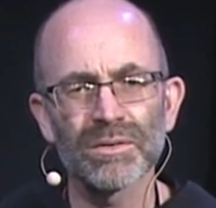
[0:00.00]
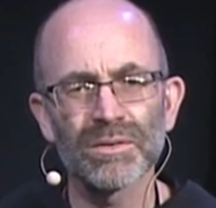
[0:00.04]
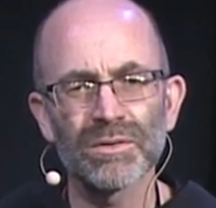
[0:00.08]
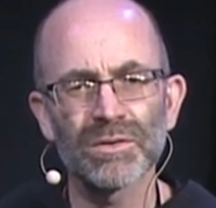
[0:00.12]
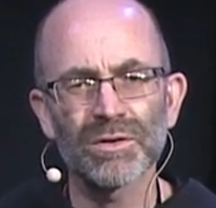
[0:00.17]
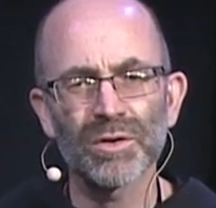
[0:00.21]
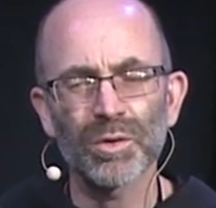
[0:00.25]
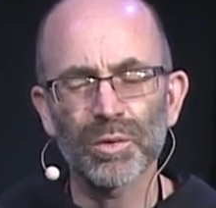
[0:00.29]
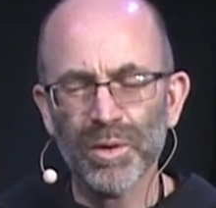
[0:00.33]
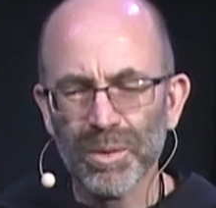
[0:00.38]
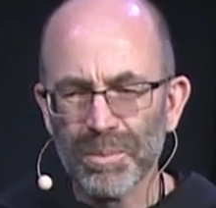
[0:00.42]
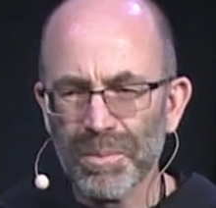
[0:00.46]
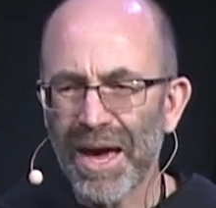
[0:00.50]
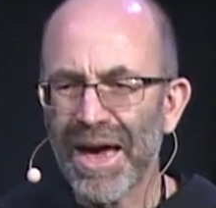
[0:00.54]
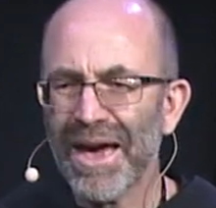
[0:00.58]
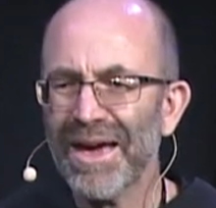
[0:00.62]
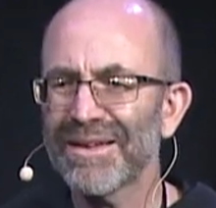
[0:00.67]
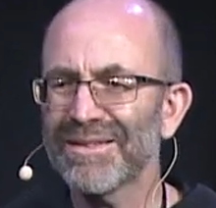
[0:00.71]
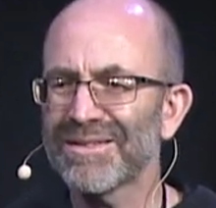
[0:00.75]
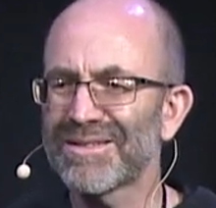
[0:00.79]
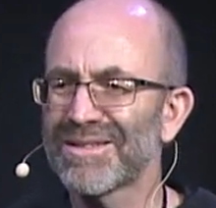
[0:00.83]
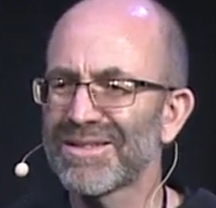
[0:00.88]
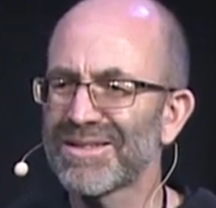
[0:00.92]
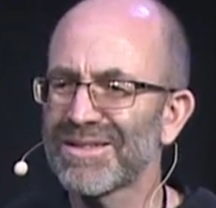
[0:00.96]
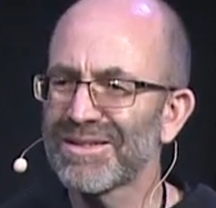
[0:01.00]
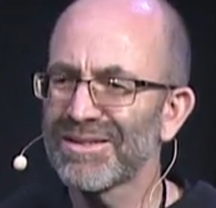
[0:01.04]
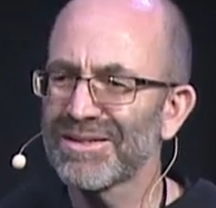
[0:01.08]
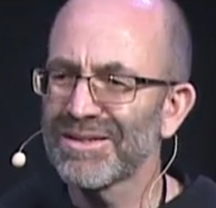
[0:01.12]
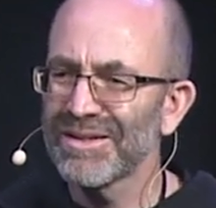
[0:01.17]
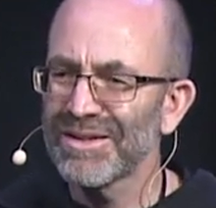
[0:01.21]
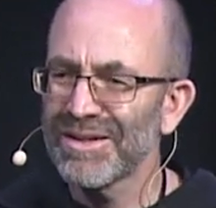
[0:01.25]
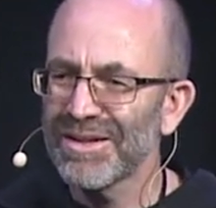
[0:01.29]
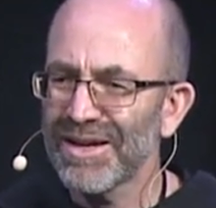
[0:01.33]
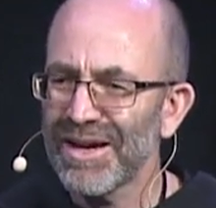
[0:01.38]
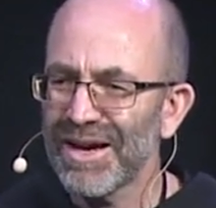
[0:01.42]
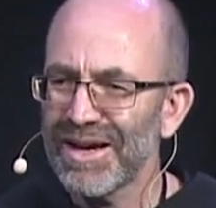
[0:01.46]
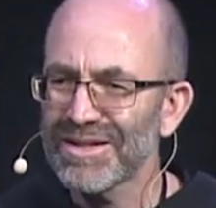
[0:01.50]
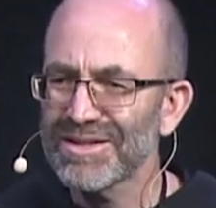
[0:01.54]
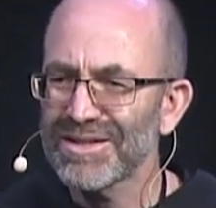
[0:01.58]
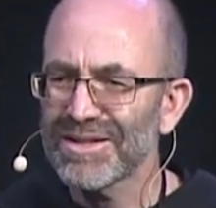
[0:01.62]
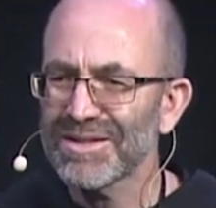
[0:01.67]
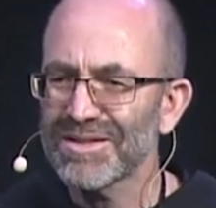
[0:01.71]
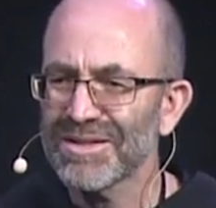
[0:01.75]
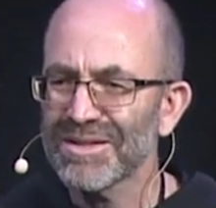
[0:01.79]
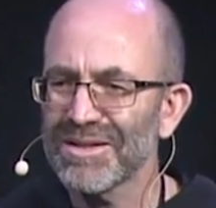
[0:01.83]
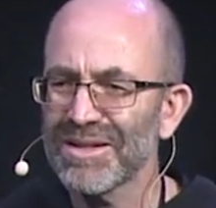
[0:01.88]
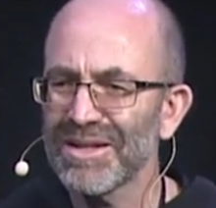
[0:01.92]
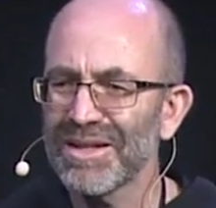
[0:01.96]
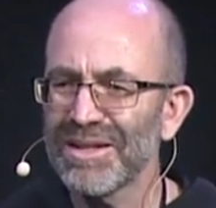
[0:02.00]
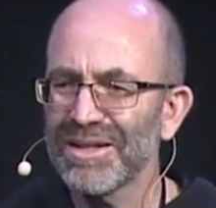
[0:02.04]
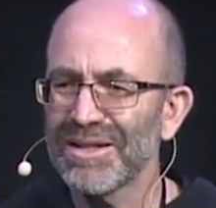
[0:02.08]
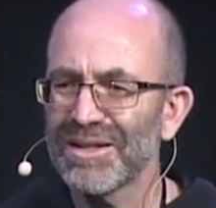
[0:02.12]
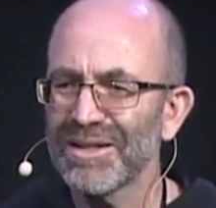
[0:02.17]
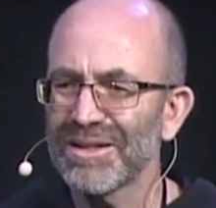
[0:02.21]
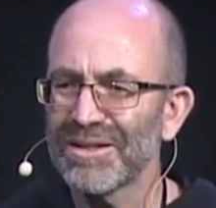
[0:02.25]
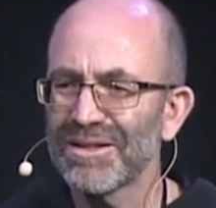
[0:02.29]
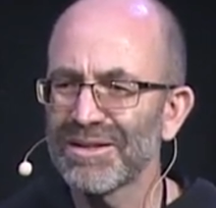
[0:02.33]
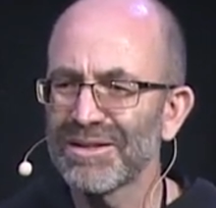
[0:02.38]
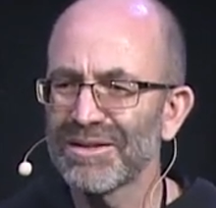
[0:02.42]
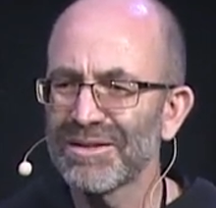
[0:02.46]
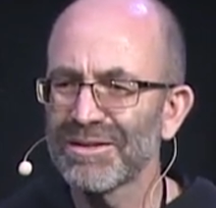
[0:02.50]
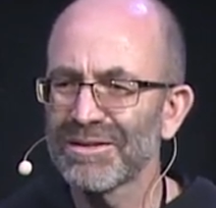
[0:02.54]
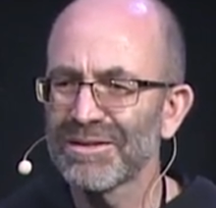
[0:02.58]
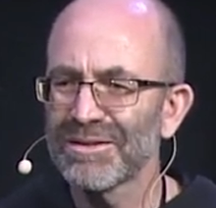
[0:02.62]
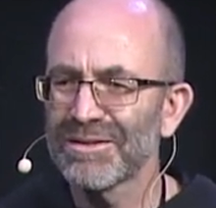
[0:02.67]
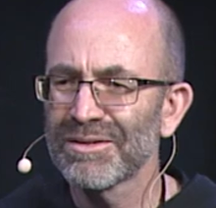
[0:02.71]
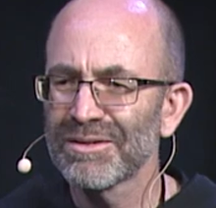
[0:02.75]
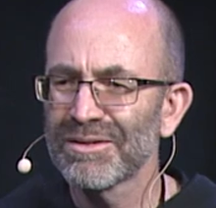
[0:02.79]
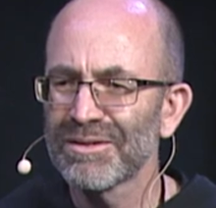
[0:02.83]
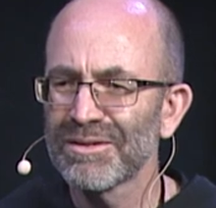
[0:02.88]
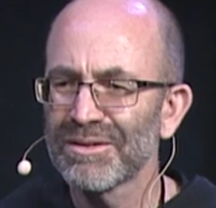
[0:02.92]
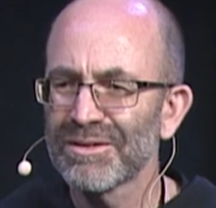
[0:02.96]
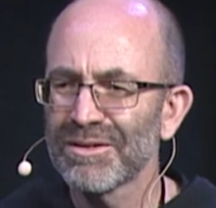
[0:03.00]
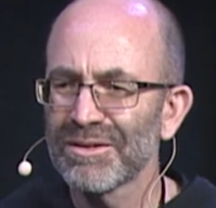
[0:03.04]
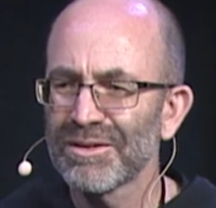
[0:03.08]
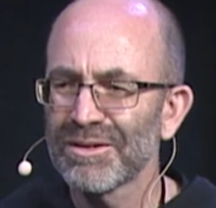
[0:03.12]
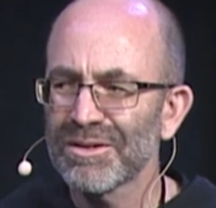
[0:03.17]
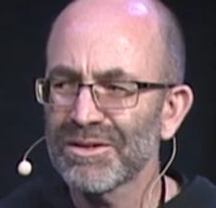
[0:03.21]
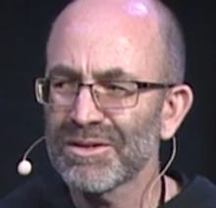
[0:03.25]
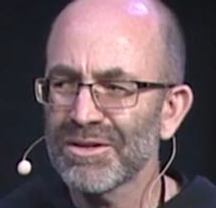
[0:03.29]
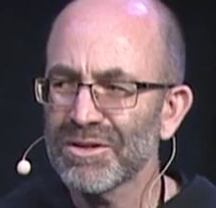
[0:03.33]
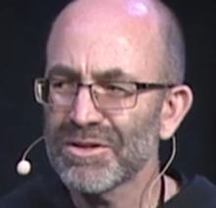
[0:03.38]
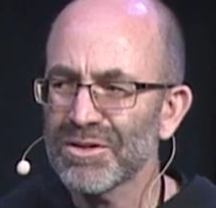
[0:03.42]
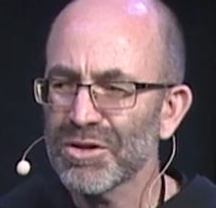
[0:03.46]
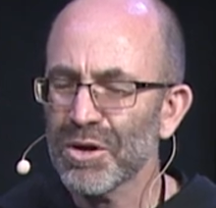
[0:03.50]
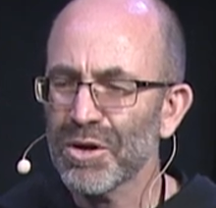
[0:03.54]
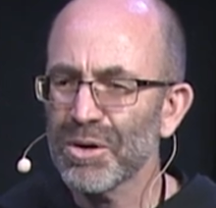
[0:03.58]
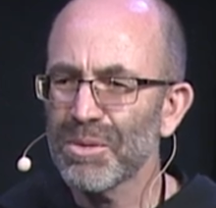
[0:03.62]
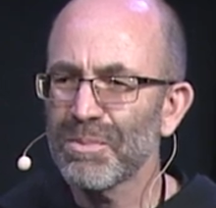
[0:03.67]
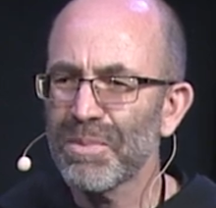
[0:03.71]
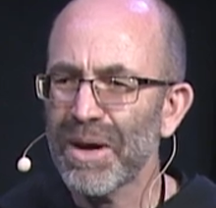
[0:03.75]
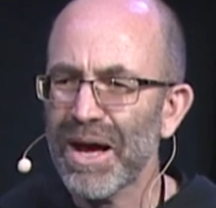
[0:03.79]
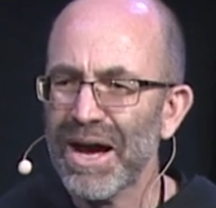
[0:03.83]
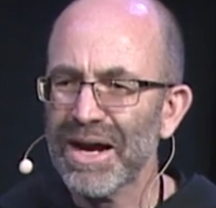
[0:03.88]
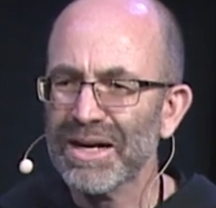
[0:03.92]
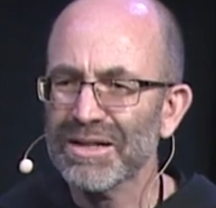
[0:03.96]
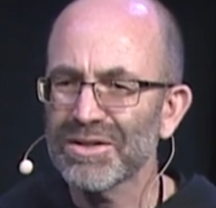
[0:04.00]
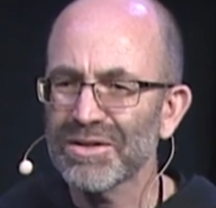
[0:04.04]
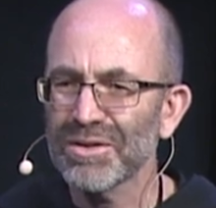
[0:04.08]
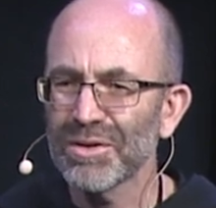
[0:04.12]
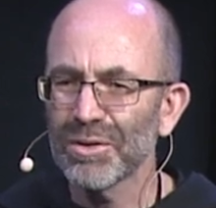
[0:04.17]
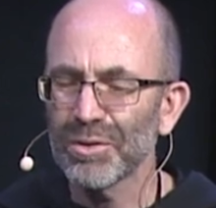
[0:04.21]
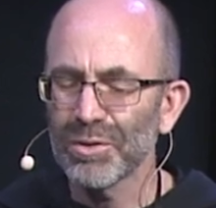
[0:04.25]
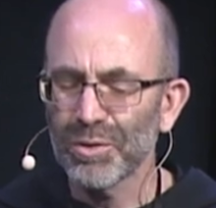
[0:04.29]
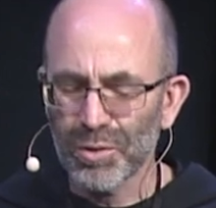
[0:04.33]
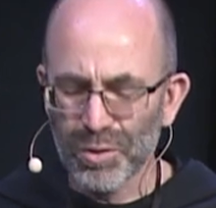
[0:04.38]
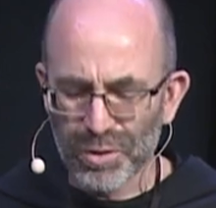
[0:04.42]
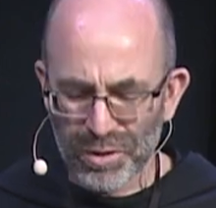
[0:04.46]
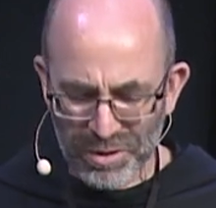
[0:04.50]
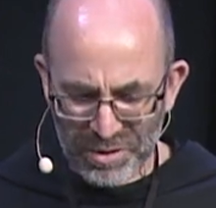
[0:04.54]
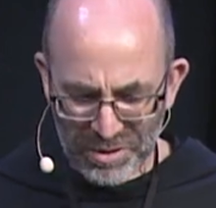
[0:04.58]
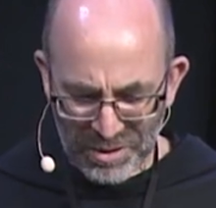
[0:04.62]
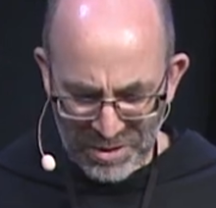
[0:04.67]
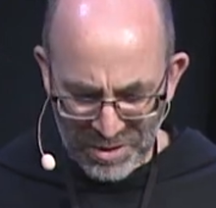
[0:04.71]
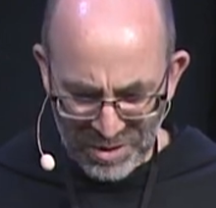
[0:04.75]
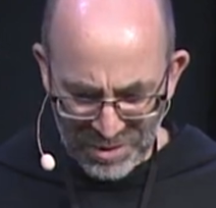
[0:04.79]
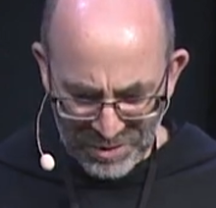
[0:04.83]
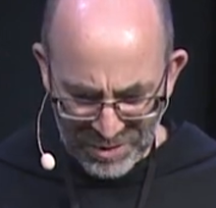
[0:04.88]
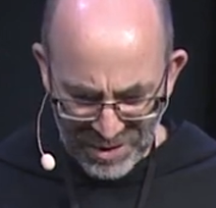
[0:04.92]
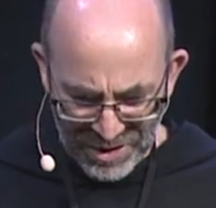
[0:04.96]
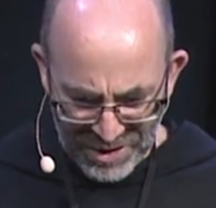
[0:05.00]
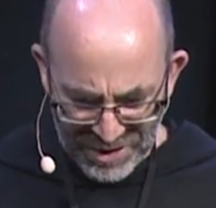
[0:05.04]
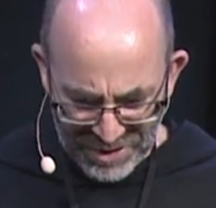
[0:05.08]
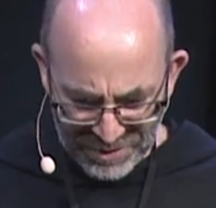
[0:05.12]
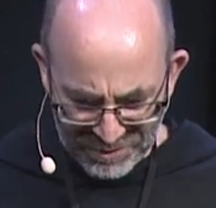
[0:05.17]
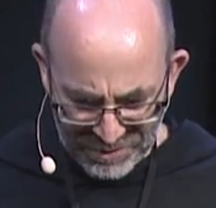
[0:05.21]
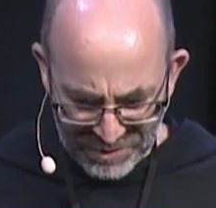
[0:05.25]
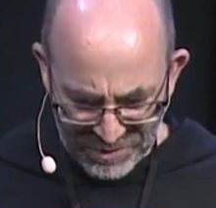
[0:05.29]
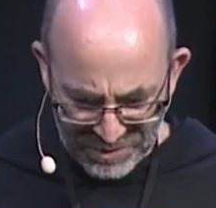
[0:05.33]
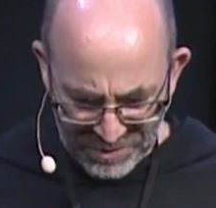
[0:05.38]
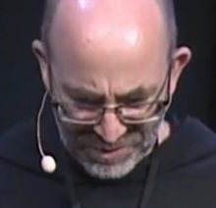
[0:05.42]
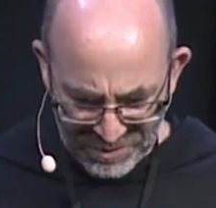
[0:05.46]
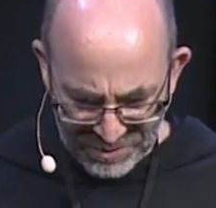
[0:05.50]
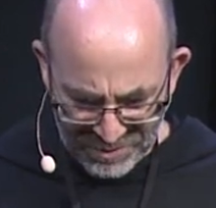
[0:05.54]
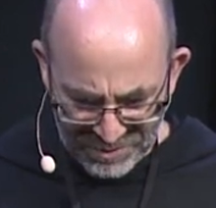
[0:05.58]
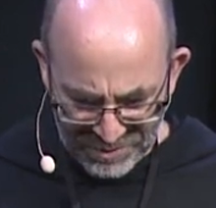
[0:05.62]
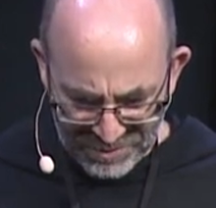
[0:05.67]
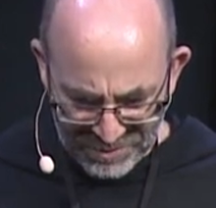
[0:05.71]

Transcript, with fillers: to repent as it's needed, to turn back to the Lord in our lives.